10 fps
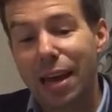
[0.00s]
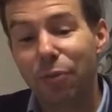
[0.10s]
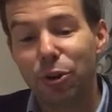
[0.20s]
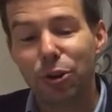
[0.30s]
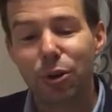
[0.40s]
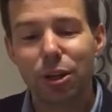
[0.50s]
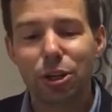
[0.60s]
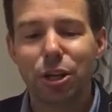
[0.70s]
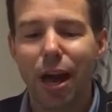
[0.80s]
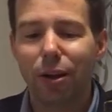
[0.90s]
If you're new to
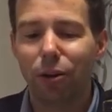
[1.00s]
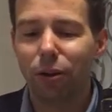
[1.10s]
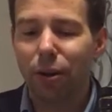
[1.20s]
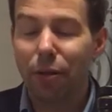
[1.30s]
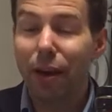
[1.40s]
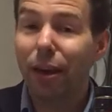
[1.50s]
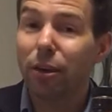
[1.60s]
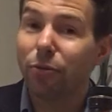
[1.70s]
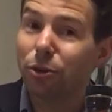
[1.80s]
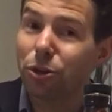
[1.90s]
the channel, thank
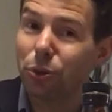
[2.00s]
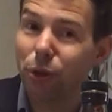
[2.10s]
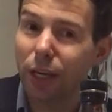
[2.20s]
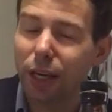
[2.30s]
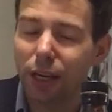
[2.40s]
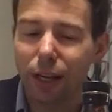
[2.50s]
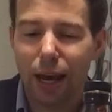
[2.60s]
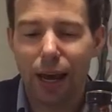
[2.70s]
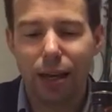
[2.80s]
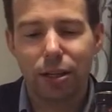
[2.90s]
you for tuning in,
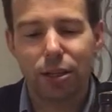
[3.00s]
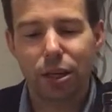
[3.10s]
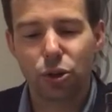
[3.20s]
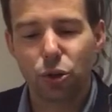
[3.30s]
and uh,